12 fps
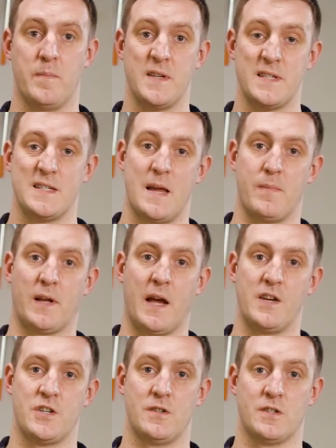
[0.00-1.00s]
business
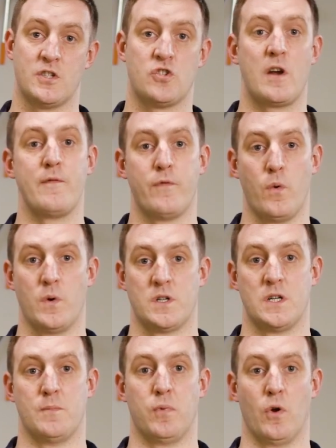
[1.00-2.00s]
applications straightforward
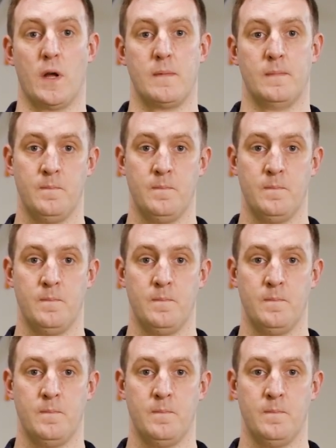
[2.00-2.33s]
to deploy.